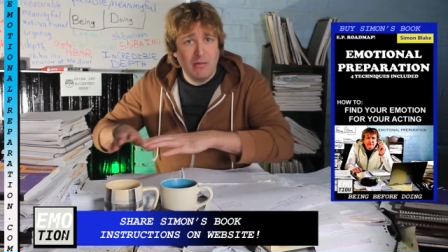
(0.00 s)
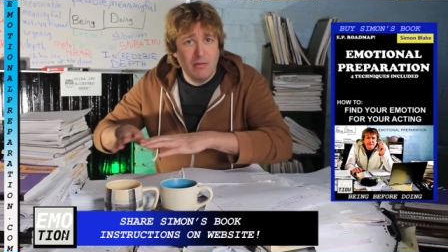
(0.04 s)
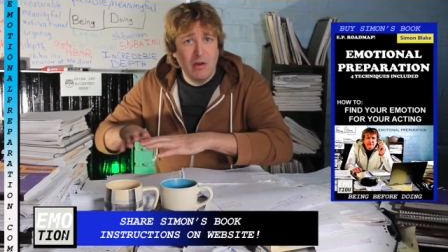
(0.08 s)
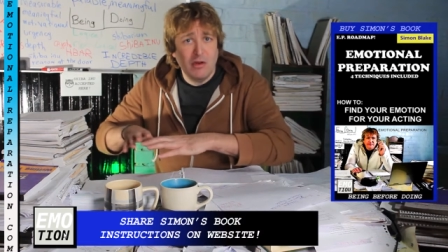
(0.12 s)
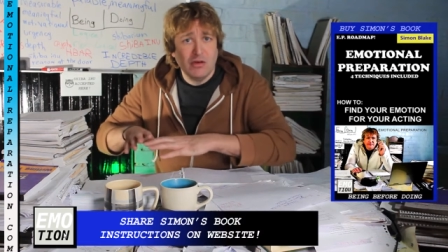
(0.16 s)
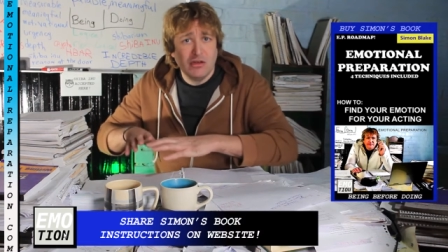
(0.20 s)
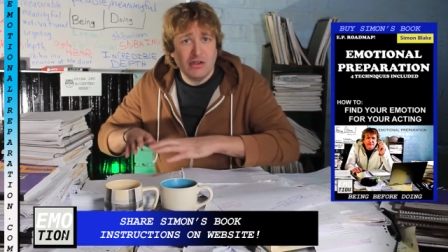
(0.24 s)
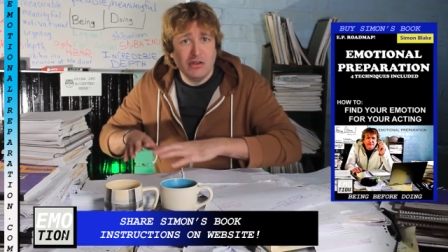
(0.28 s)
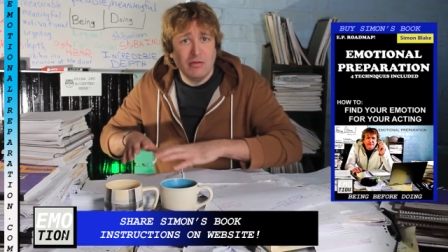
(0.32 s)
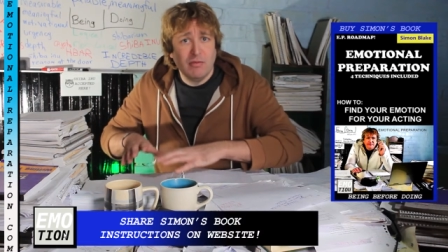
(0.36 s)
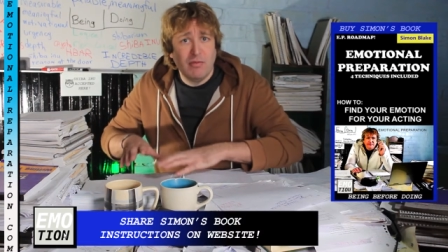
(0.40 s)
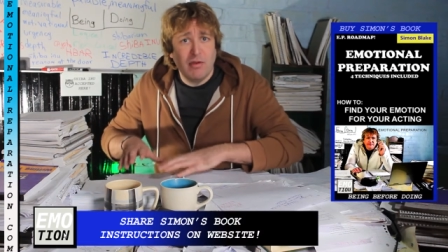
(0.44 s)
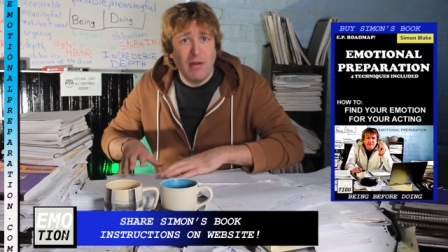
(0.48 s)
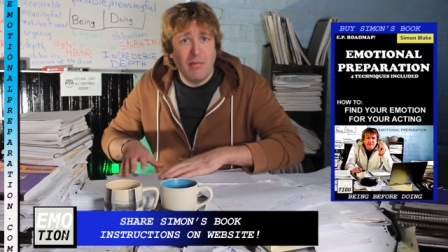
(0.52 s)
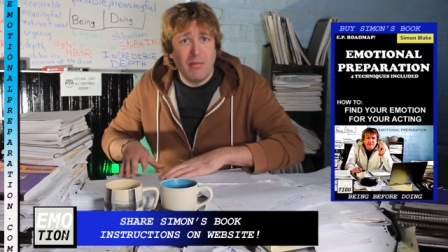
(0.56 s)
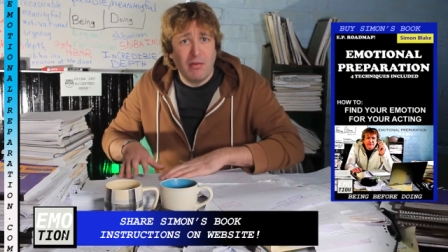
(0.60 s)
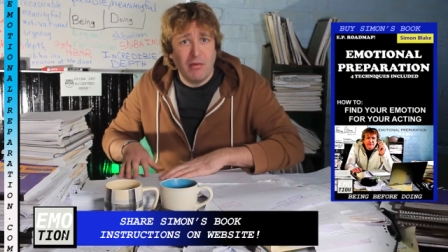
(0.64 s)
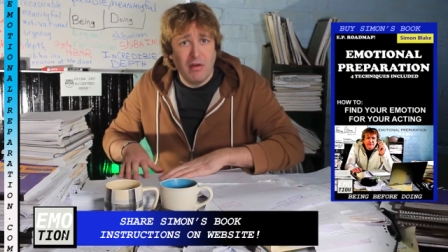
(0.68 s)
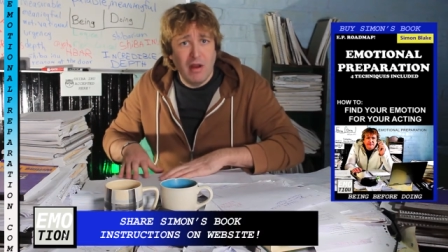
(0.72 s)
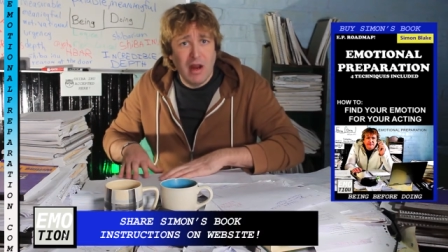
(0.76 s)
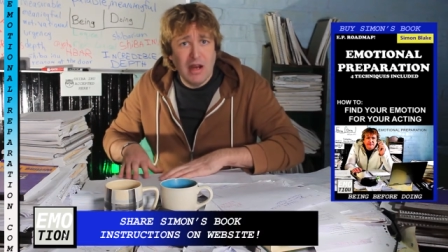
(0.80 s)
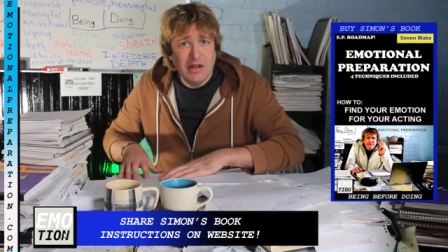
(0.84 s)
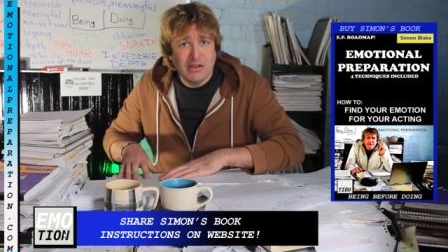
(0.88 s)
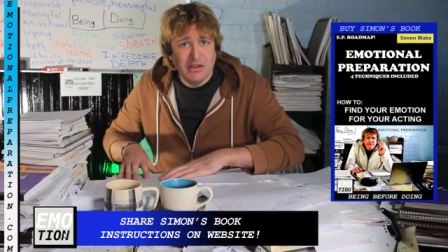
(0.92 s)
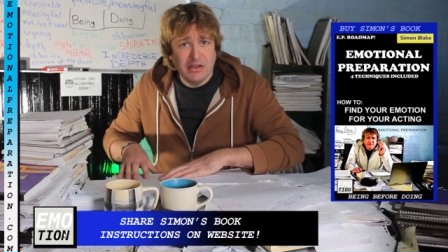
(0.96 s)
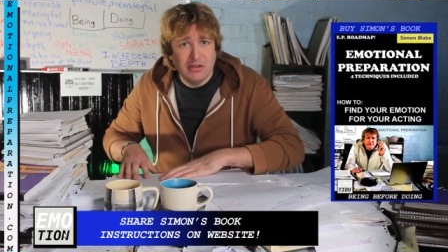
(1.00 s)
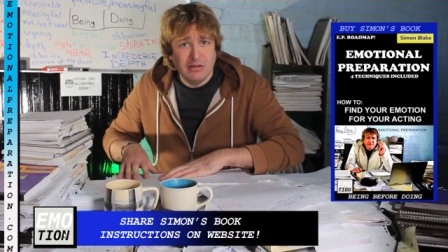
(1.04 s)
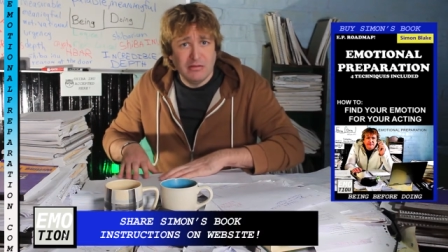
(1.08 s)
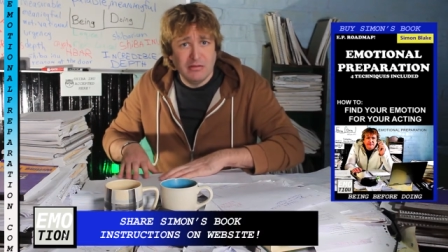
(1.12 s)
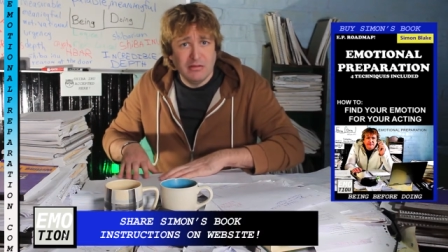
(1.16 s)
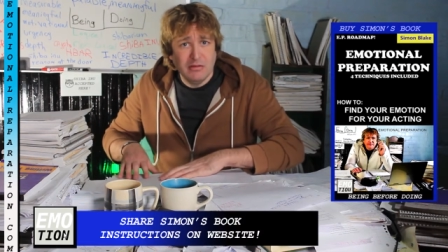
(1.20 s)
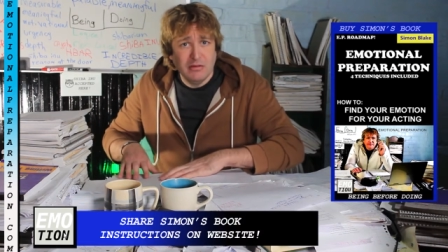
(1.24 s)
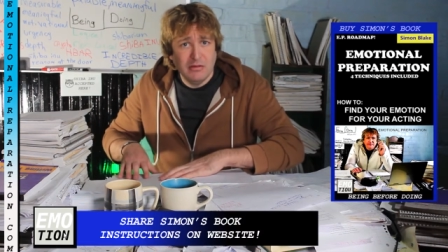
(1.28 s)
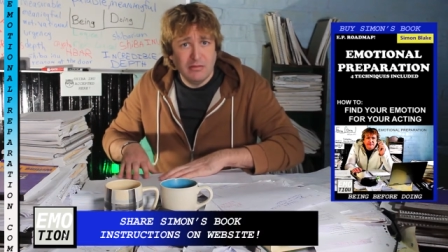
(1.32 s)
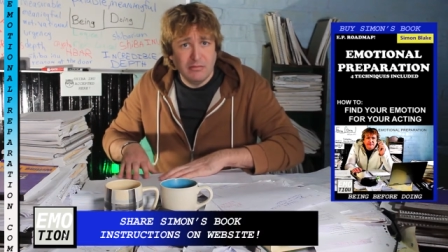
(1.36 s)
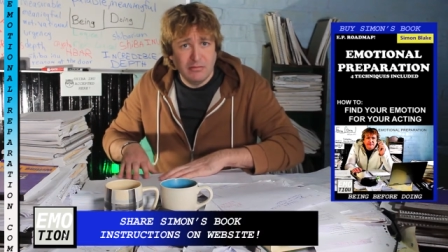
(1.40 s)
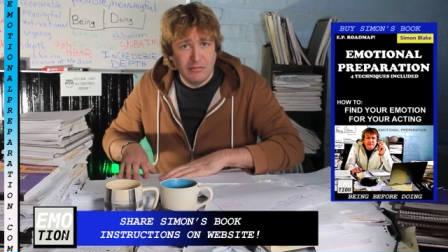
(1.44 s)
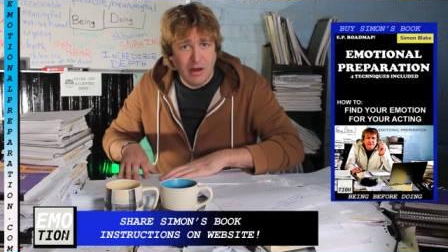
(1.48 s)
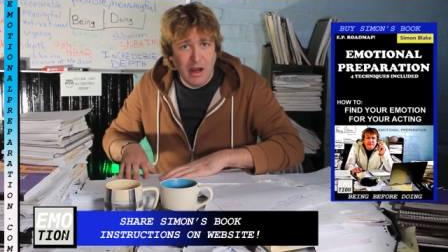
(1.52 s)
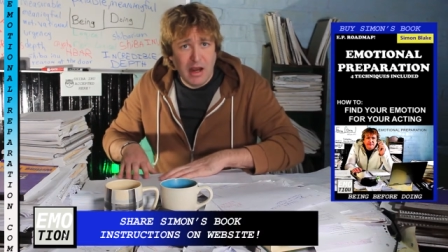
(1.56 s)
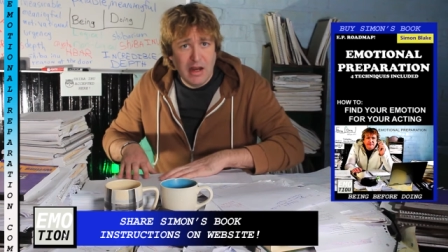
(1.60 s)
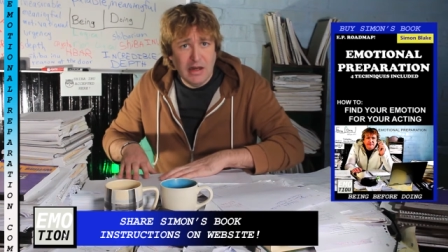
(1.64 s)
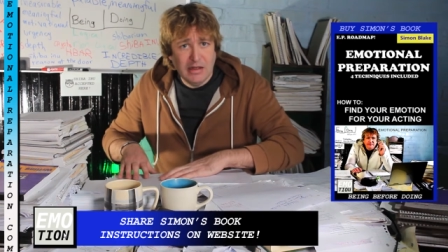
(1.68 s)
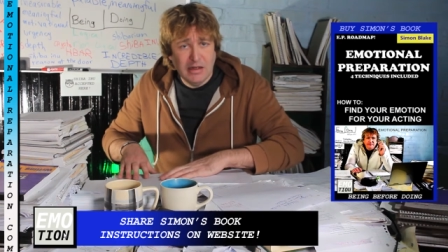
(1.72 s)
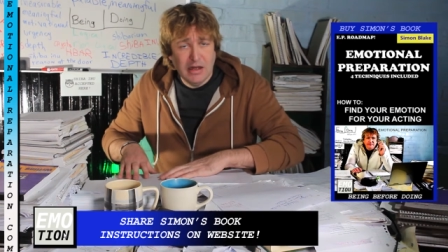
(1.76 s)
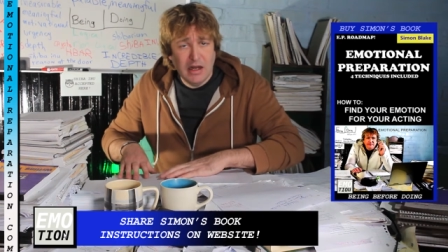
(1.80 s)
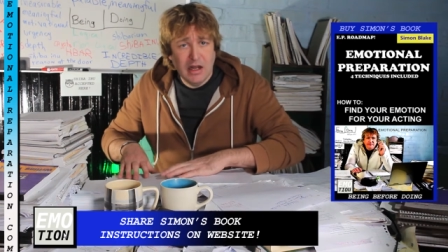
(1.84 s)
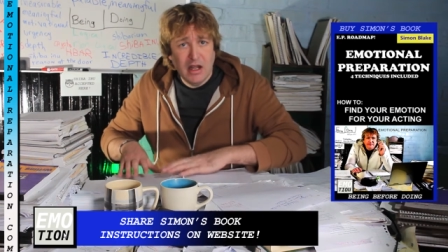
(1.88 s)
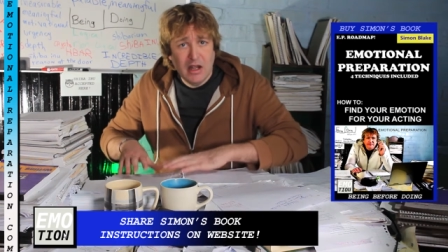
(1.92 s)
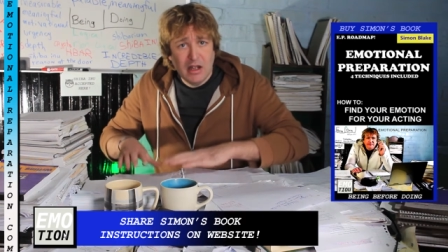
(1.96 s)
emotional preparation,
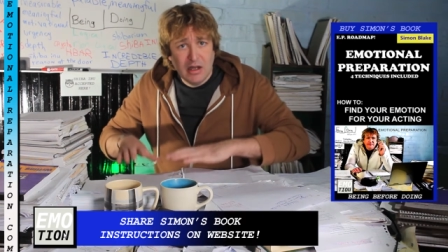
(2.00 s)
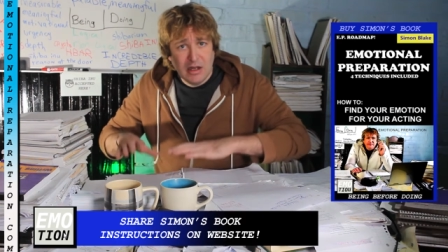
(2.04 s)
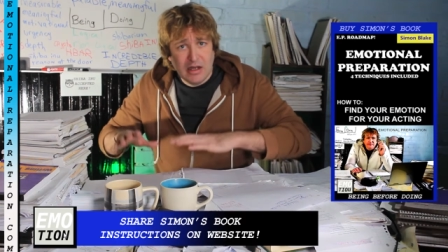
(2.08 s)
right?